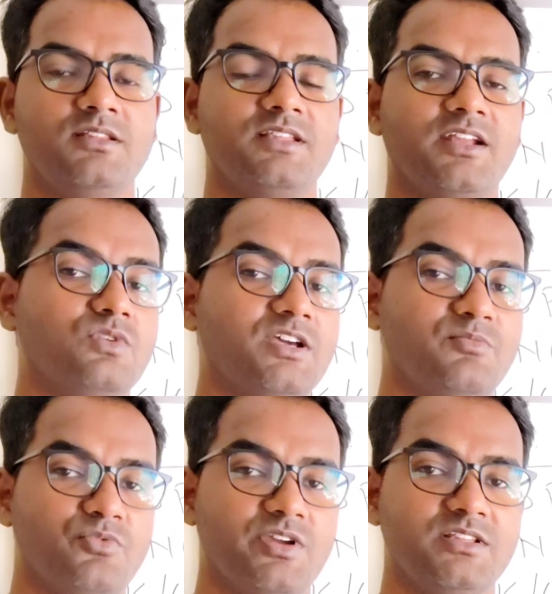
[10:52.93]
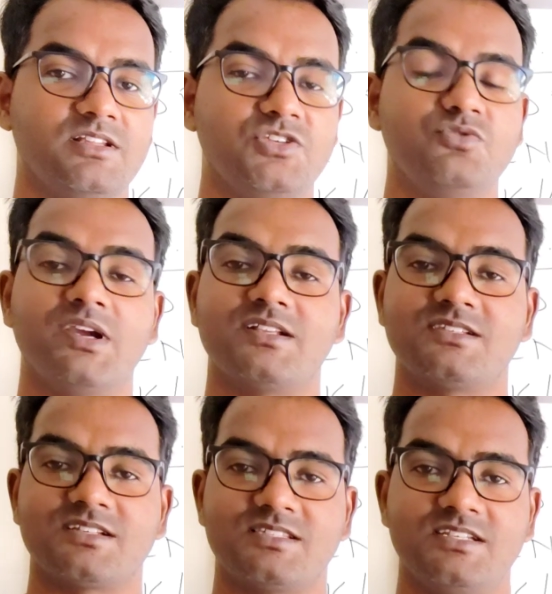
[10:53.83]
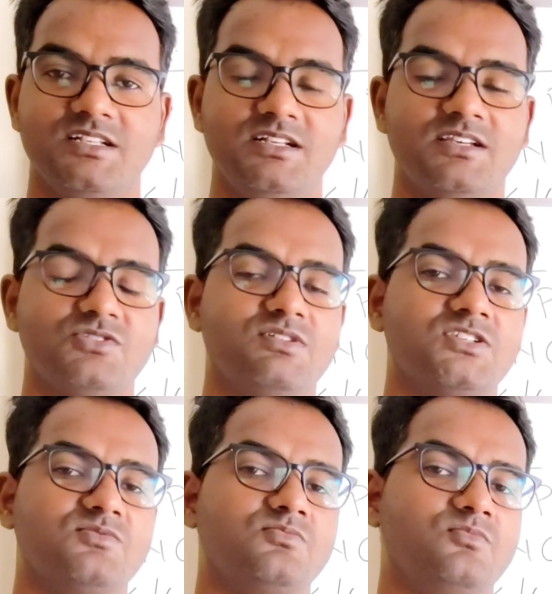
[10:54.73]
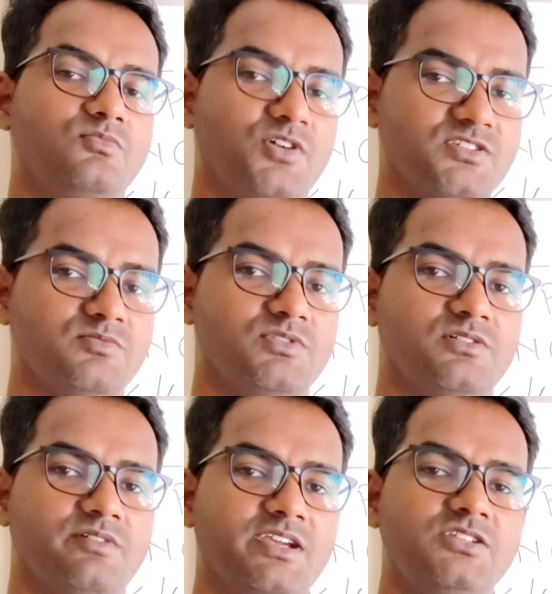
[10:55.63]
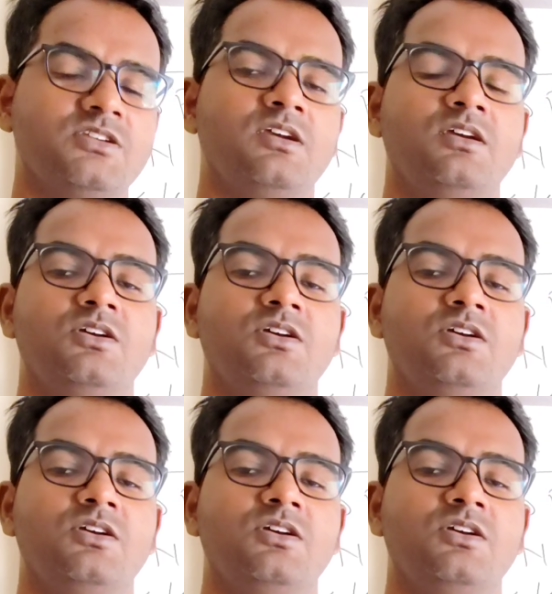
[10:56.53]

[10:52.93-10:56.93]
This is what I pray, that you get succeeded as soon as possible, right?